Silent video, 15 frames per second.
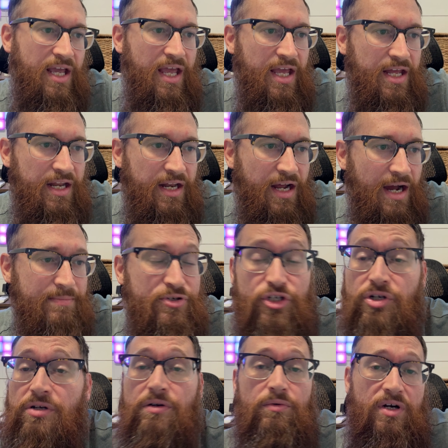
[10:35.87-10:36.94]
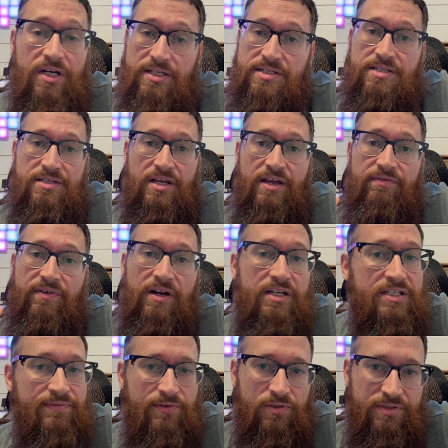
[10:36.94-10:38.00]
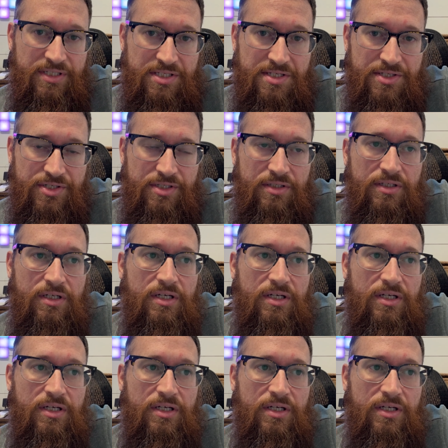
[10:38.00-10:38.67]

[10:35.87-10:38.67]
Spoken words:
And I'm sure it was a very difficult decision.